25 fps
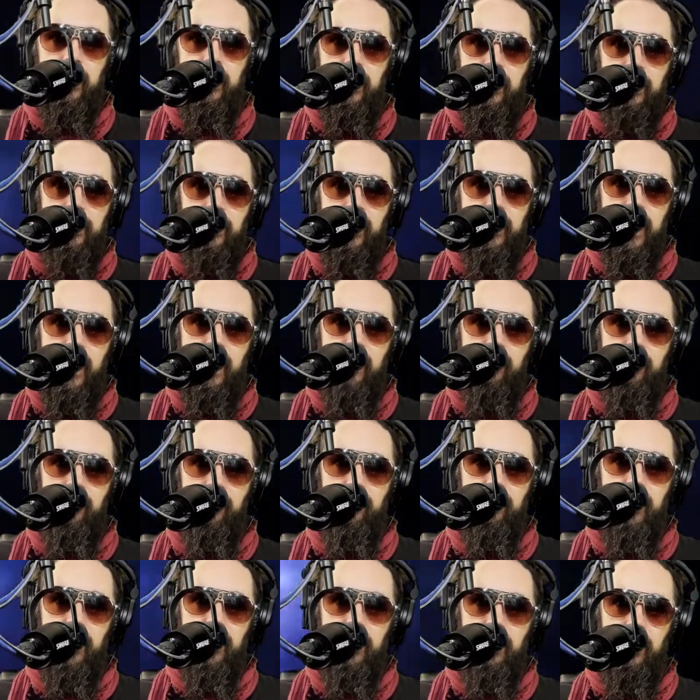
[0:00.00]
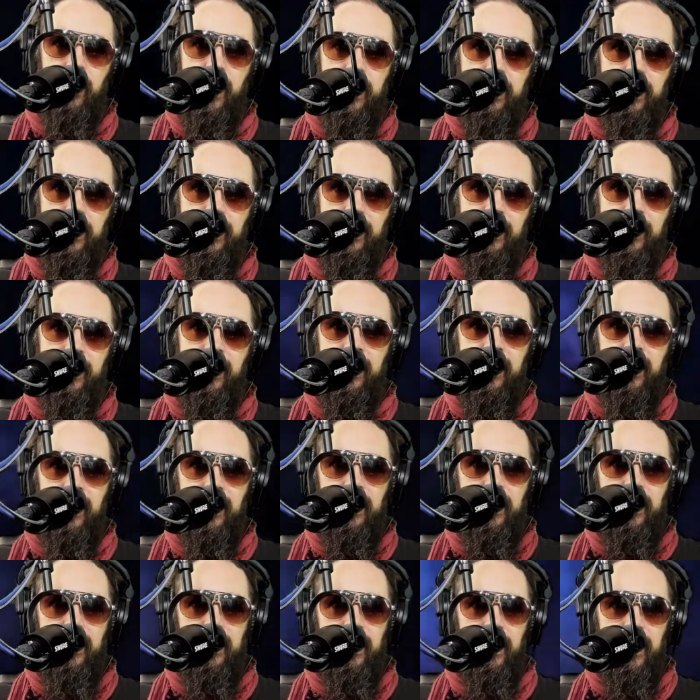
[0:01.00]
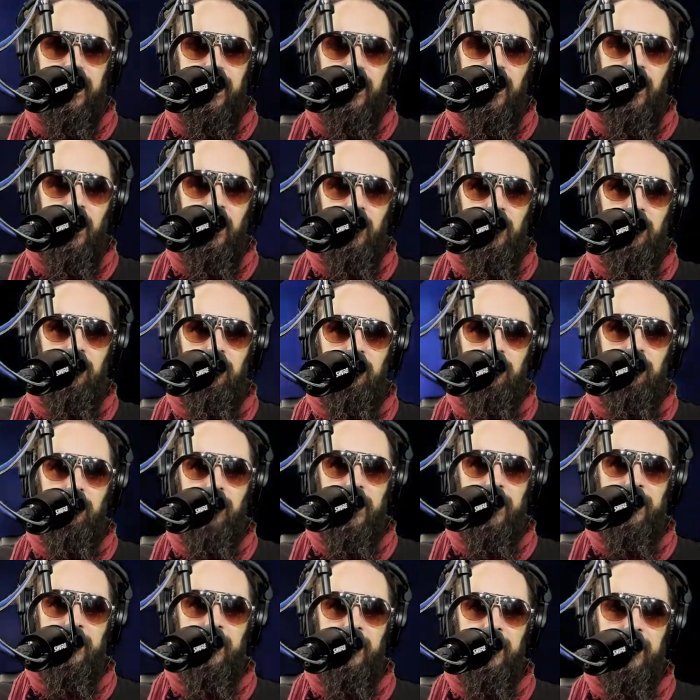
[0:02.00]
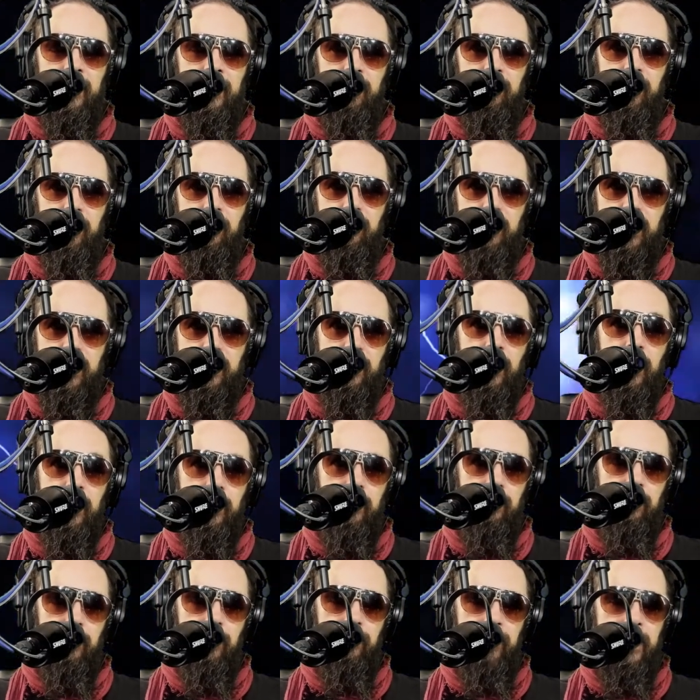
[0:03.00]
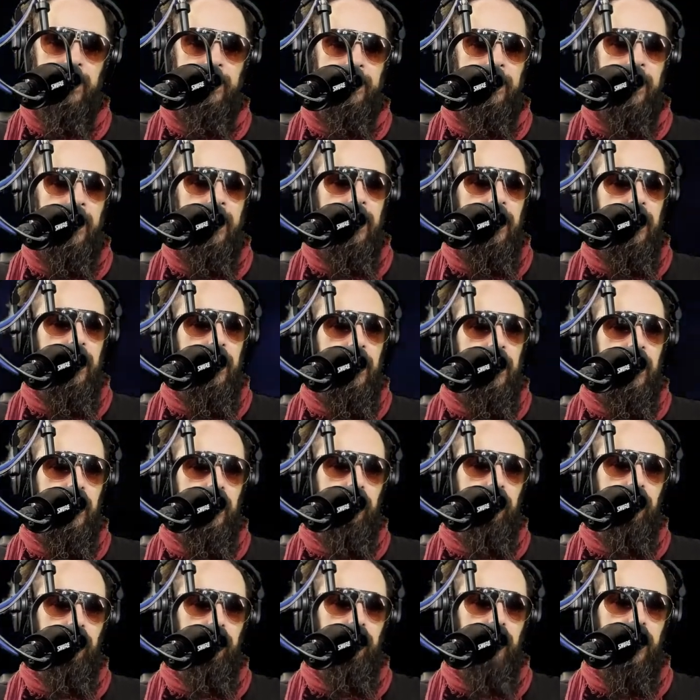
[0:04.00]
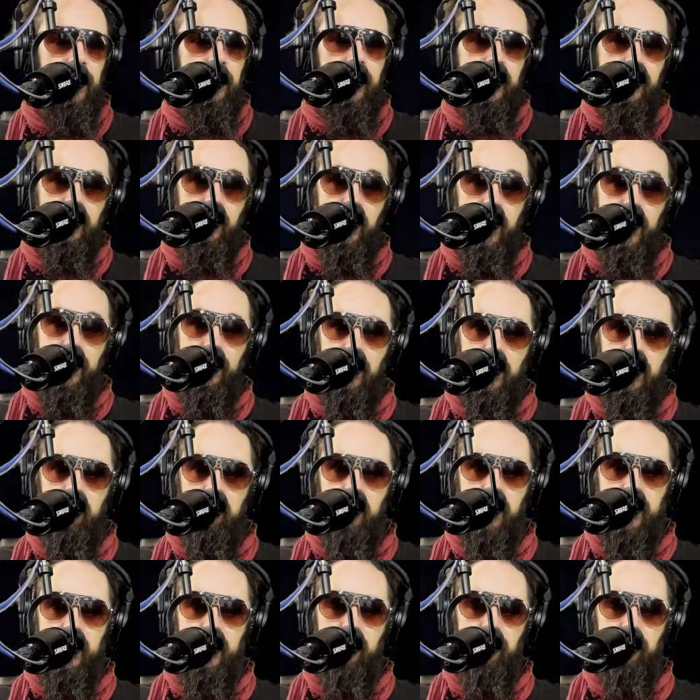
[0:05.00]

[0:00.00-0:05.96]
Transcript: you didn't have refrigeration at home in the 50s, early 50s, unless you had a lot of money, I'm